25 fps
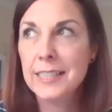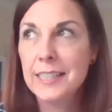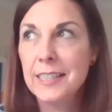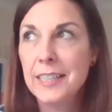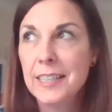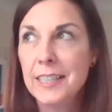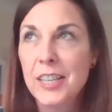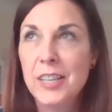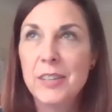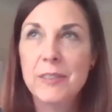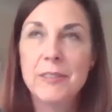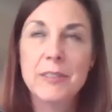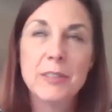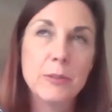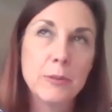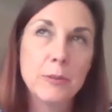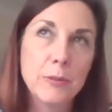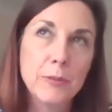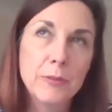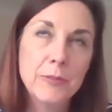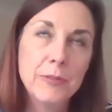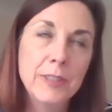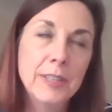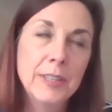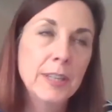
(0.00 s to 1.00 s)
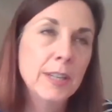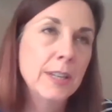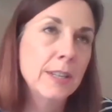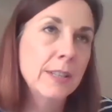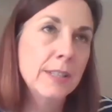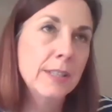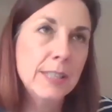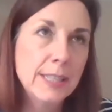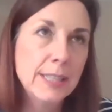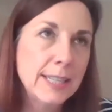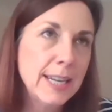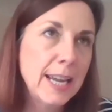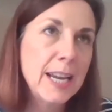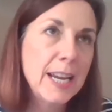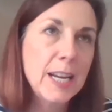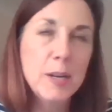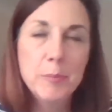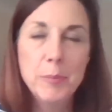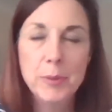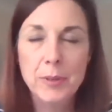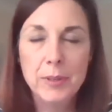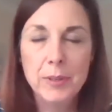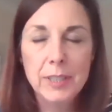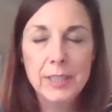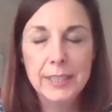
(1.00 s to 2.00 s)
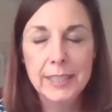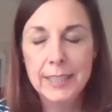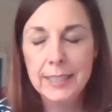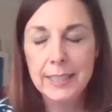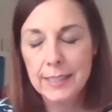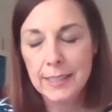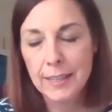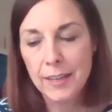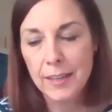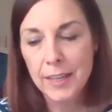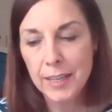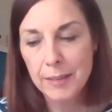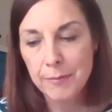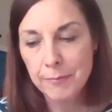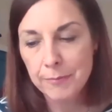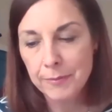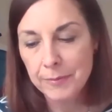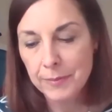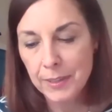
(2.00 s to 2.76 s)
and it's sort of sustainable, and it's high